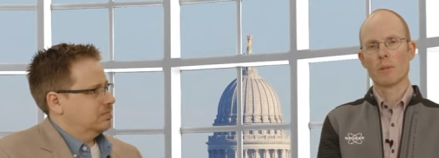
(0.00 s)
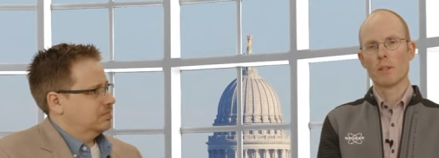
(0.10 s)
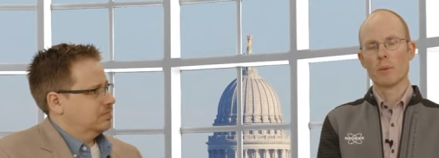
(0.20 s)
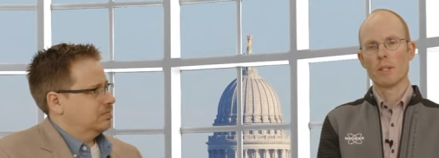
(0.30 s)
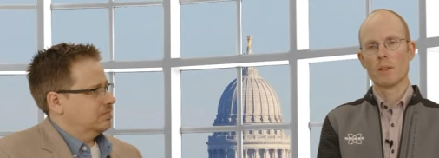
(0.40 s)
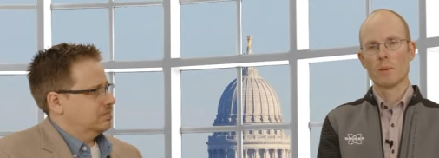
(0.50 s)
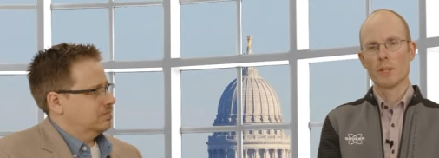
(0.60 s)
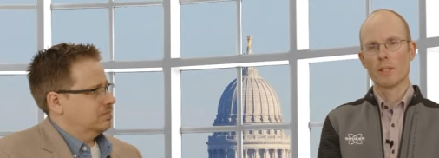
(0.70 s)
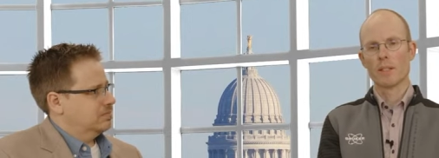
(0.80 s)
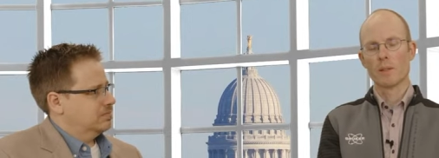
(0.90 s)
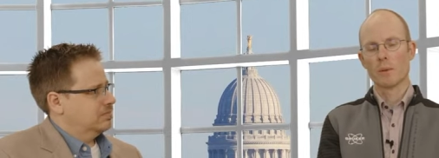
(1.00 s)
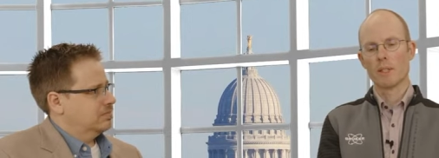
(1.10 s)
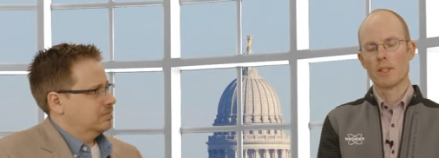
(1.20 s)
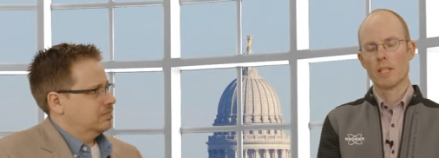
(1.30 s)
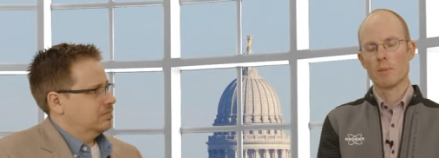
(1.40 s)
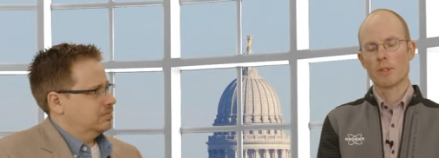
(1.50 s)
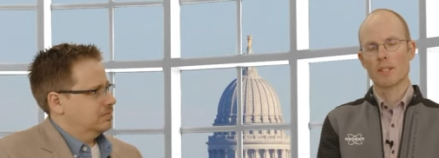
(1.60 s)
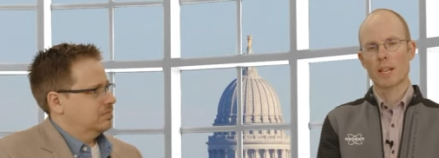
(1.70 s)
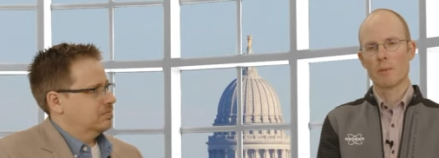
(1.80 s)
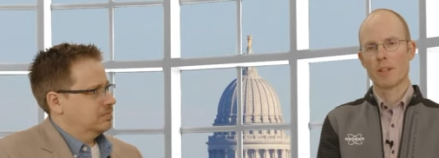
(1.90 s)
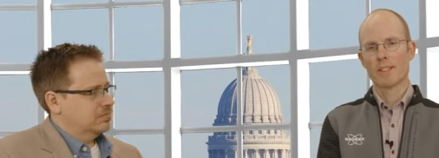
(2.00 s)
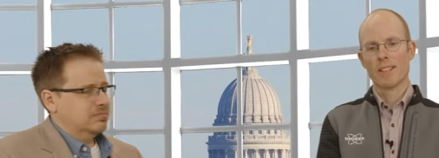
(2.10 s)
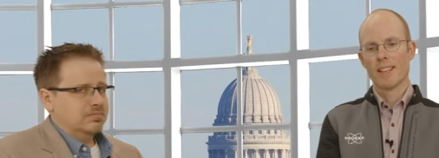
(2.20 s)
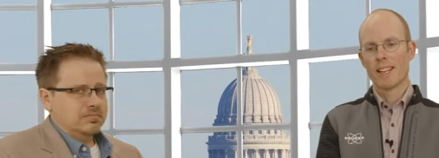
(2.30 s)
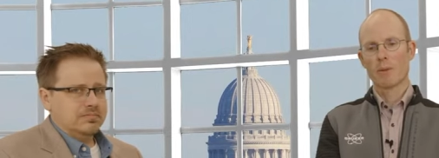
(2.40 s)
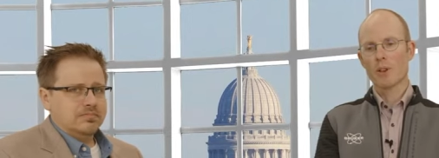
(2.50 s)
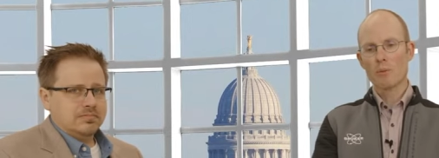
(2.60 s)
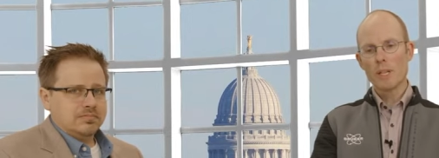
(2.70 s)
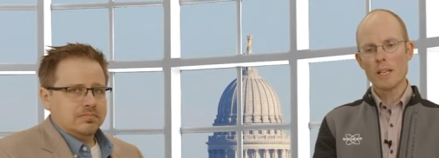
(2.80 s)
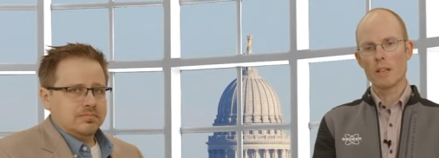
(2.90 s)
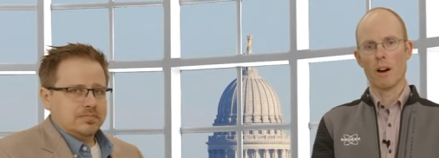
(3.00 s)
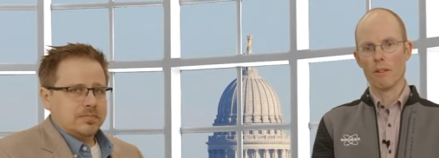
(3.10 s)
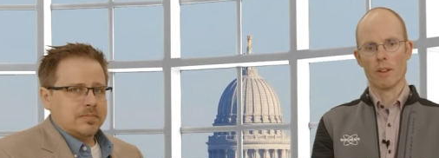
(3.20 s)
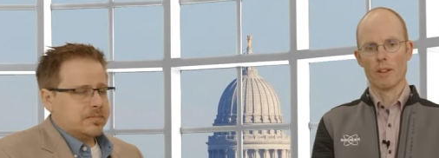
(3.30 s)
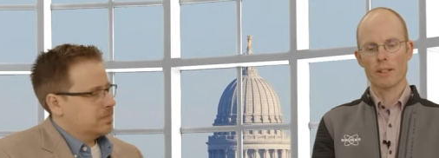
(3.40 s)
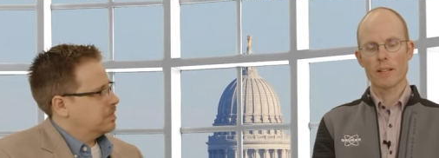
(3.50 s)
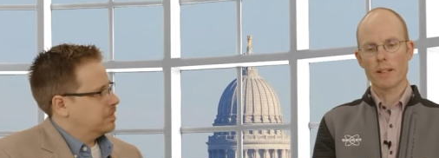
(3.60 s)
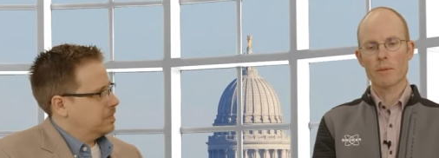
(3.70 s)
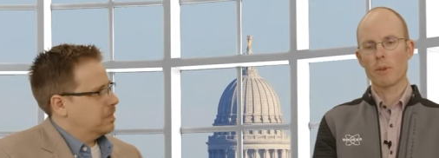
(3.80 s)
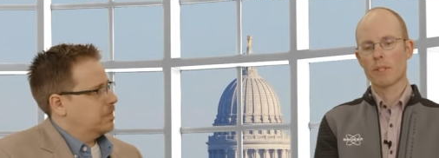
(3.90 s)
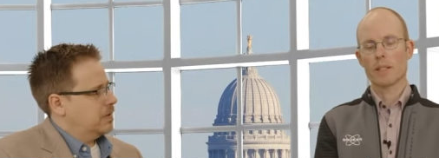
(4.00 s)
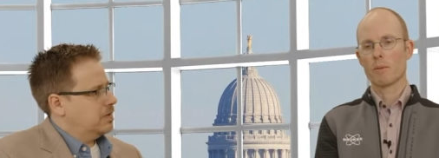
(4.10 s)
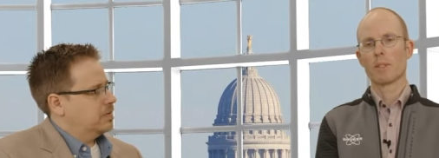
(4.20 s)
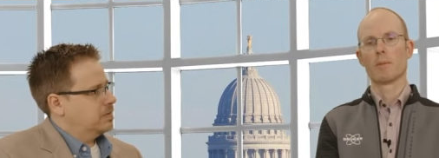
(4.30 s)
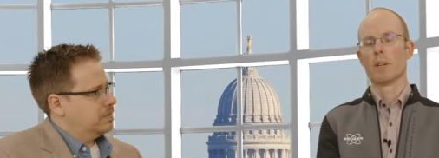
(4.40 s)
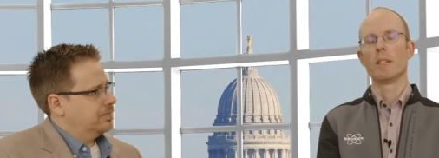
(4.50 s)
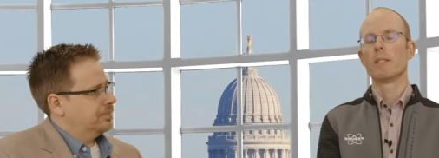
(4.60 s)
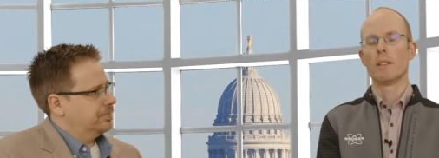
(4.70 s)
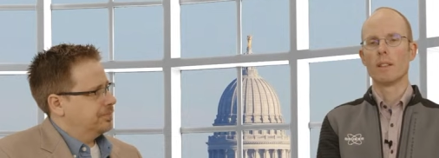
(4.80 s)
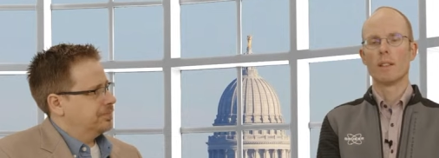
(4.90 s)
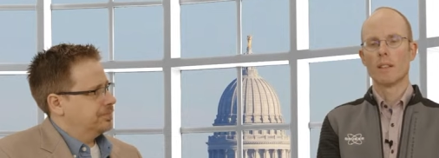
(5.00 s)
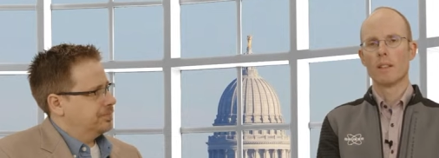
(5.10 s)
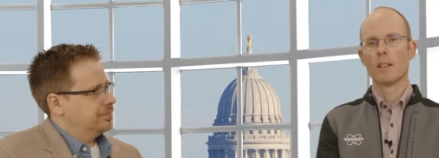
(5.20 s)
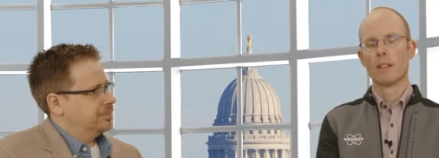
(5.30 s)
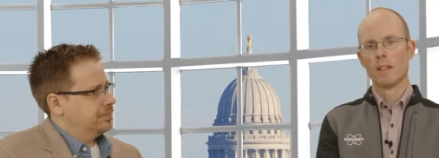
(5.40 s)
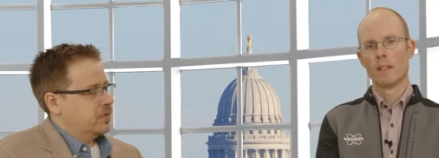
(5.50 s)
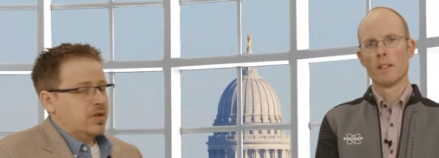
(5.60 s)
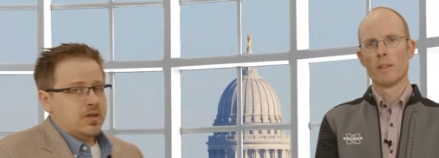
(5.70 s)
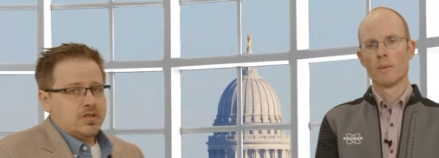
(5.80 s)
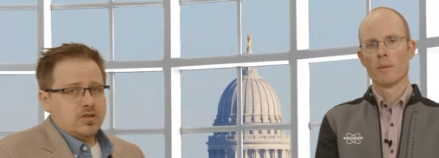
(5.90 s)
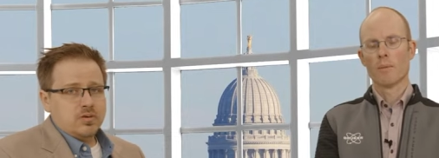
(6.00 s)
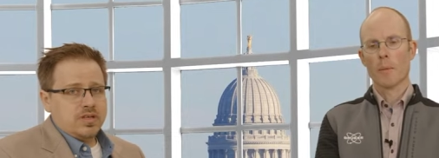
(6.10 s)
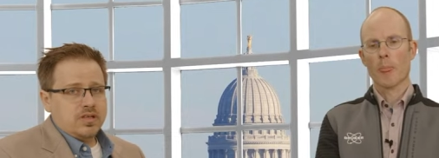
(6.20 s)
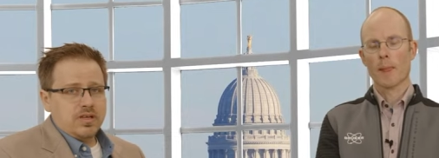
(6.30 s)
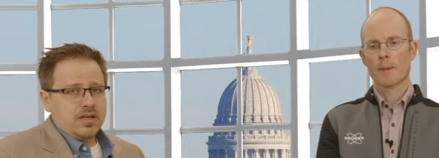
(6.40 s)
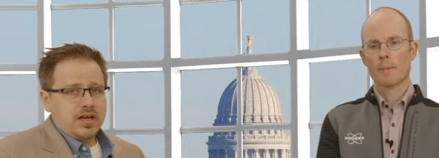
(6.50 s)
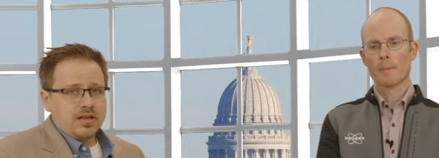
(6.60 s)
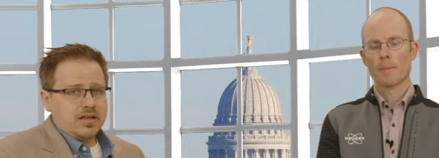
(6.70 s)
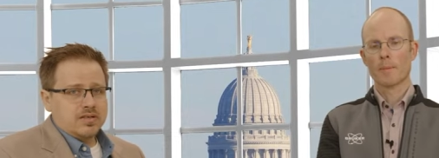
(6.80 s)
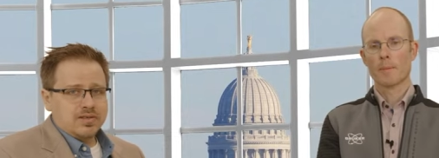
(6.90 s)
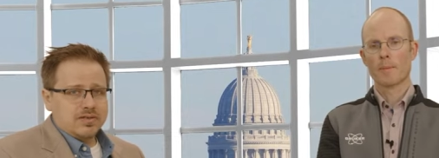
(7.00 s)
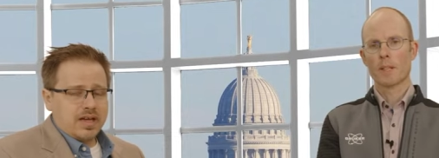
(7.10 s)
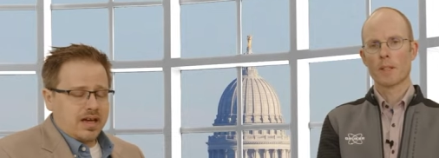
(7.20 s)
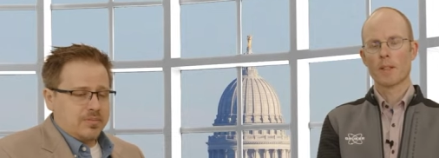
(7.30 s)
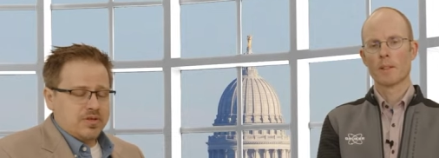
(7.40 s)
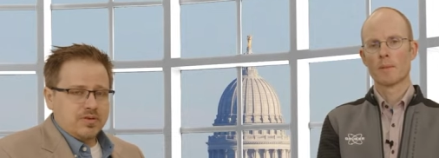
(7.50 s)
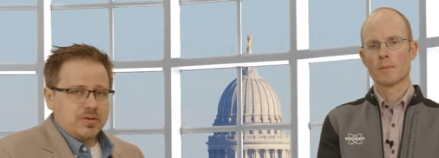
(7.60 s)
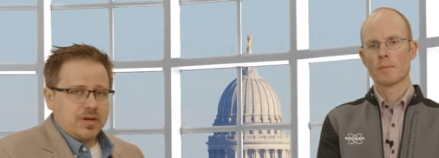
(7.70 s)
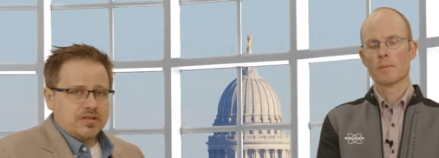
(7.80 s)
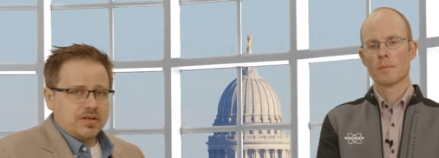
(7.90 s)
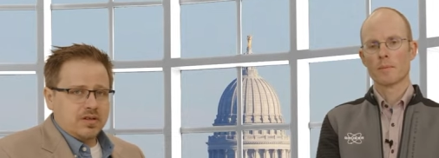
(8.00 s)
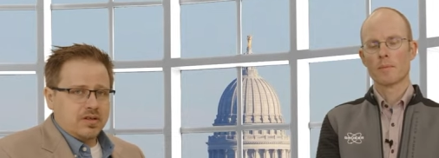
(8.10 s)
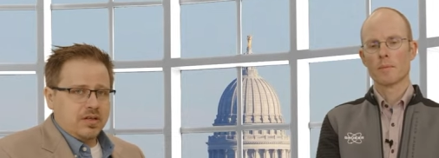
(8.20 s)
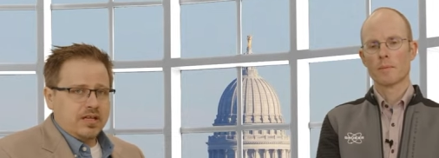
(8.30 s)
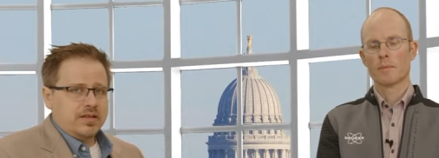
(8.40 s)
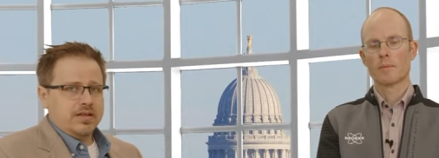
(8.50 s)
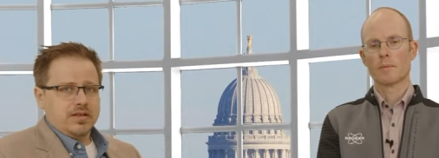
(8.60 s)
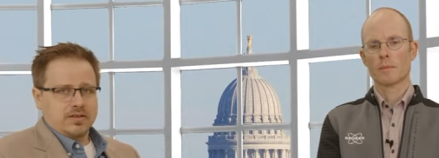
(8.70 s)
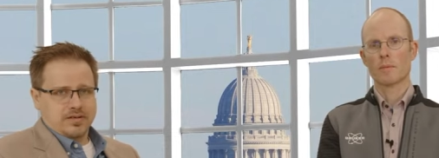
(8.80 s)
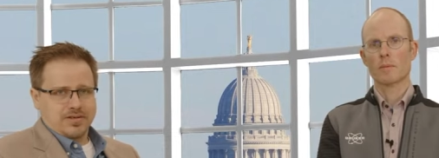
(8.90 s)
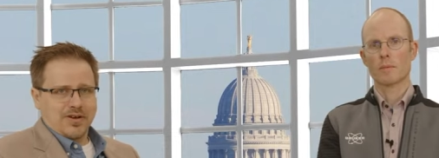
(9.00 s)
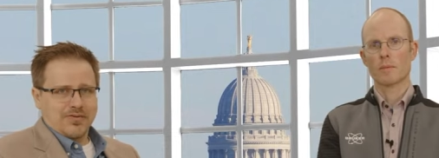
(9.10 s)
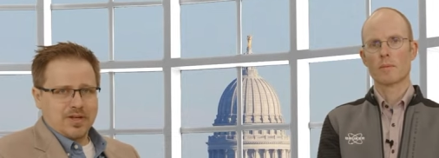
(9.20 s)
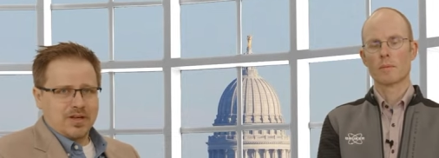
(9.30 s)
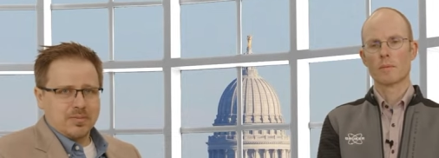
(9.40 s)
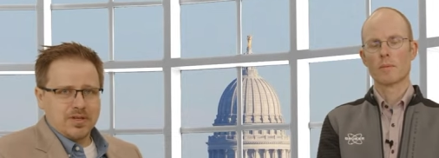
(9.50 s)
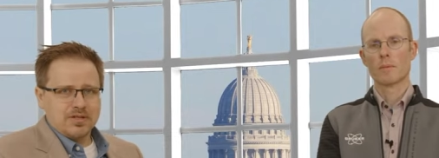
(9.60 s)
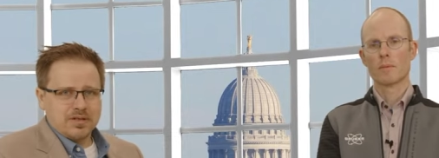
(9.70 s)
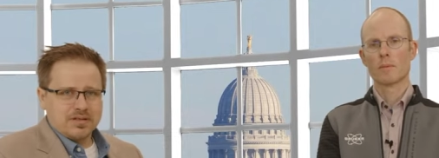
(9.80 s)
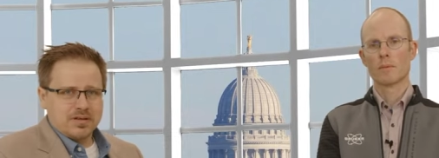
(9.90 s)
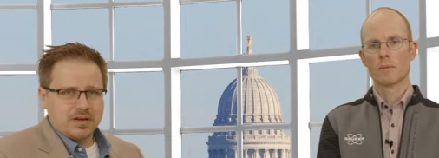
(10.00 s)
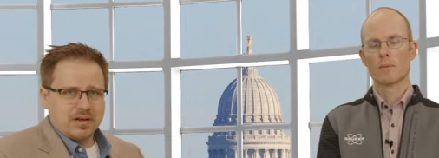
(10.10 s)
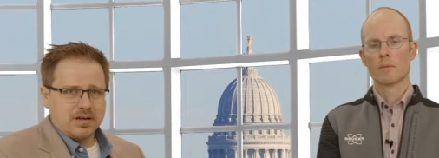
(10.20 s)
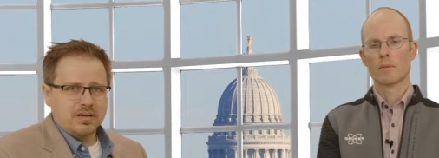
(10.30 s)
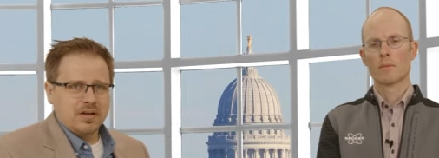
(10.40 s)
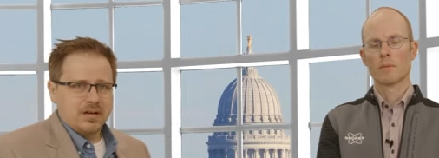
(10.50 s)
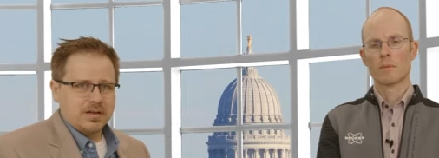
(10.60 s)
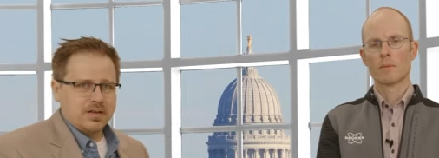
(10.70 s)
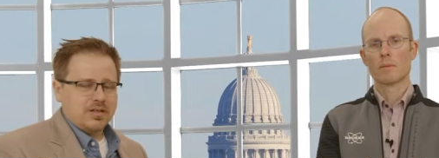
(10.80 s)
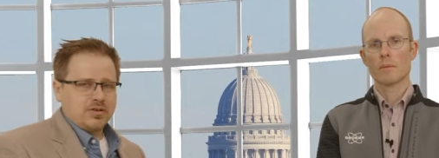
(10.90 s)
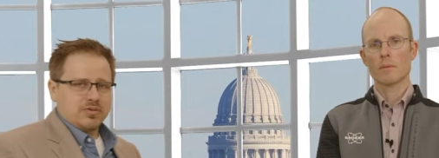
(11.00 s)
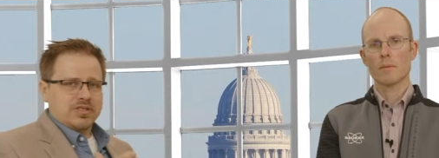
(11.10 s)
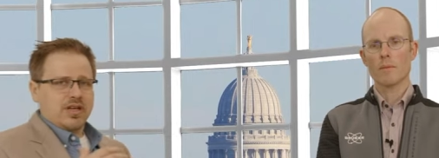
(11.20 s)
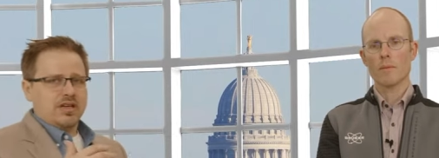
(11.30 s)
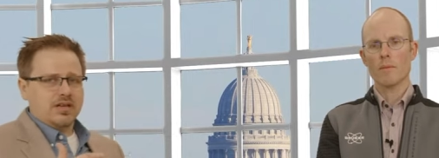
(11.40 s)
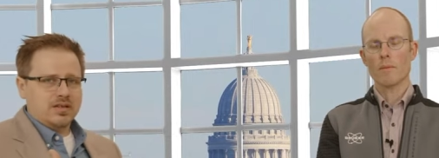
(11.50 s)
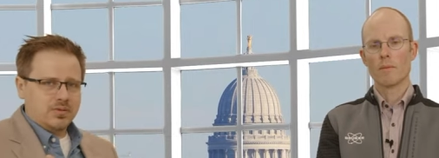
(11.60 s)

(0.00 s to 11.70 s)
Speaker 1: with the CMOS cameras, and they were completely gone. That was amazing.
Speaker 2: So it is absolutely amazing the cleanliness of the images. Like you were saying,